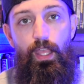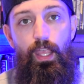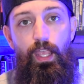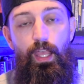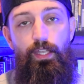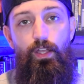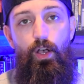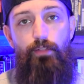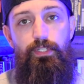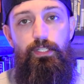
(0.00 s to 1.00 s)
And
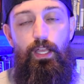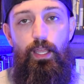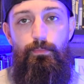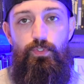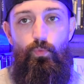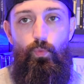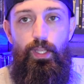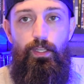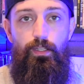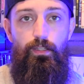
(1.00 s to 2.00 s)
oftentimes
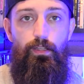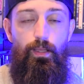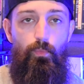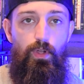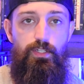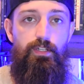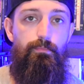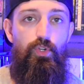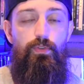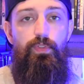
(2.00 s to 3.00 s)
when I'm watching a
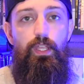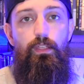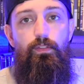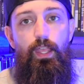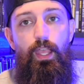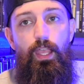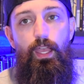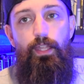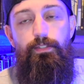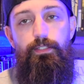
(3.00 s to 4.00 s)
movie
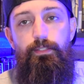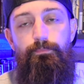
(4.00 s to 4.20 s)
and,